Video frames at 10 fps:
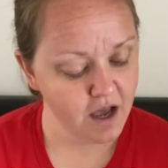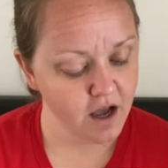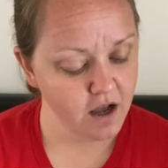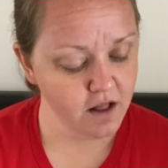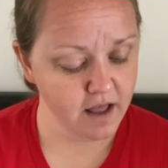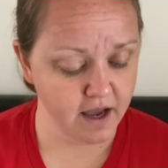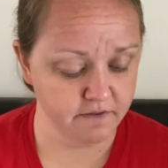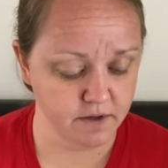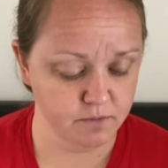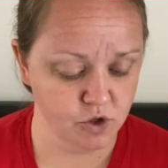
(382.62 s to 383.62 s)
I'll have
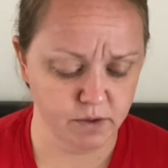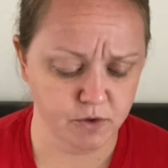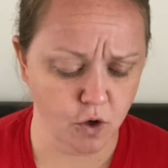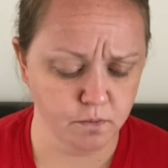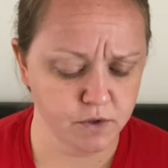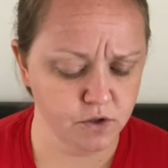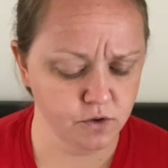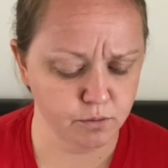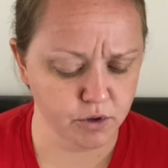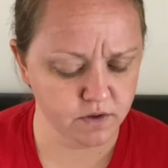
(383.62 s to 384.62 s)
him shipped home to you,
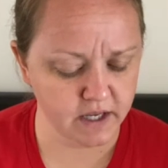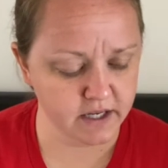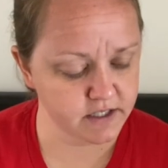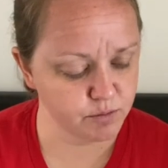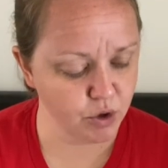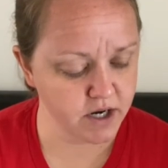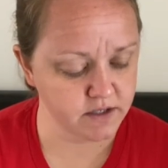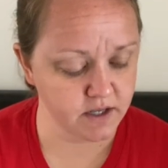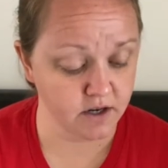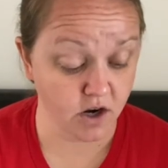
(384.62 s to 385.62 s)
Birthday Express.
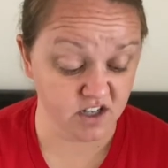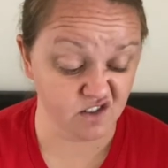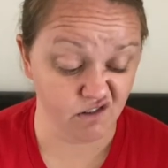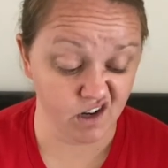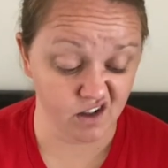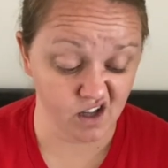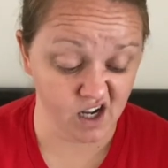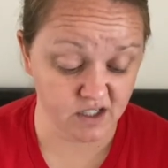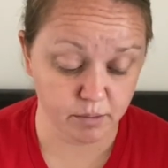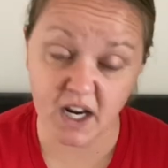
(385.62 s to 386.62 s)
That costs quite a
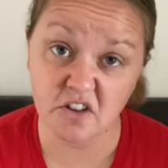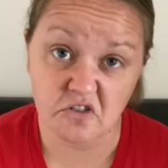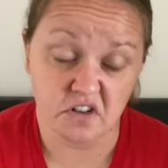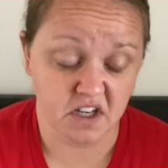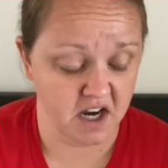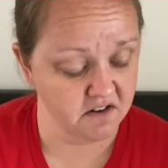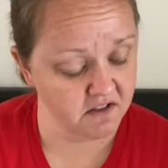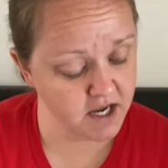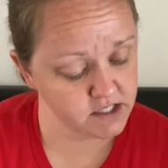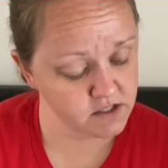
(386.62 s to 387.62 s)
lot, but I couldn't care
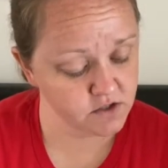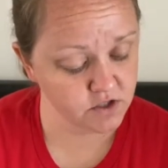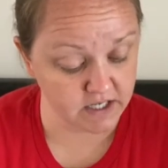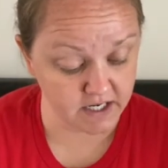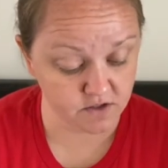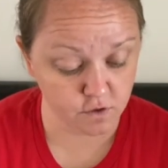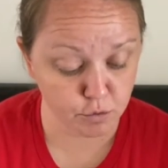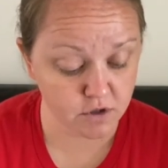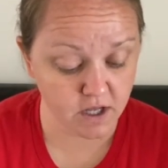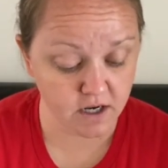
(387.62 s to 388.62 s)
less. Today is your
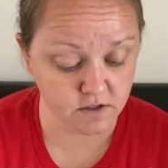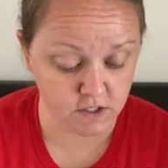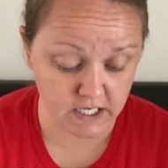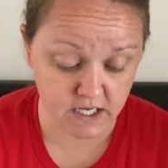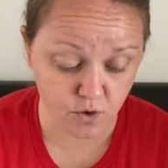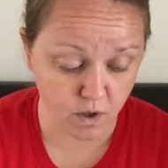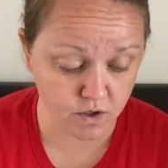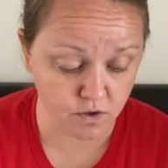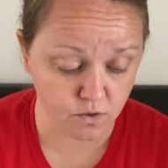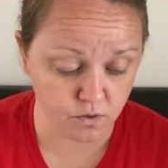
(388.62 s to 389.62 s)
birthday, today you are
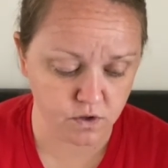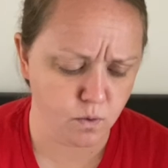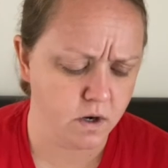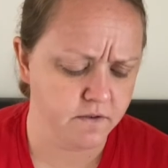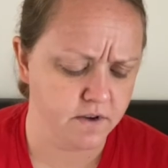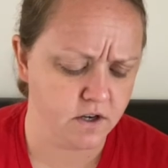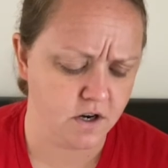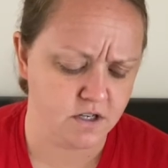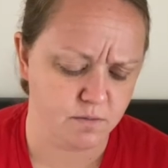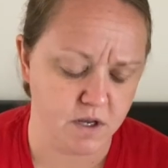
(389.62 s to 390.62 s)
you, so what if it
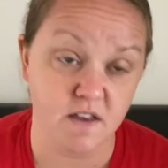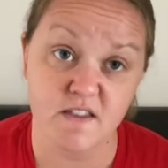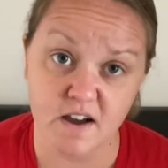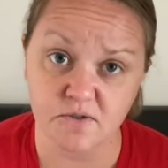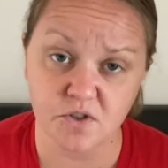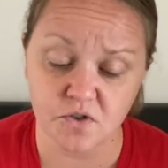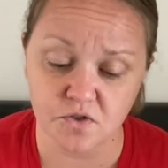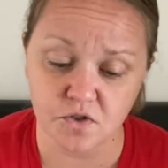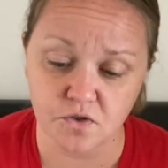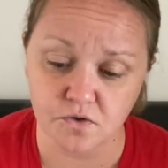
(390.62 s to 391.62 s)
cost me 1,000 or
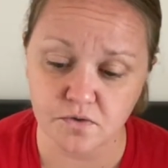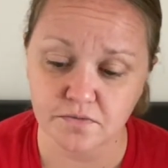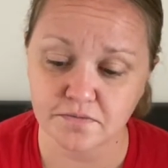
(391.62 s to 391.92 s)
2?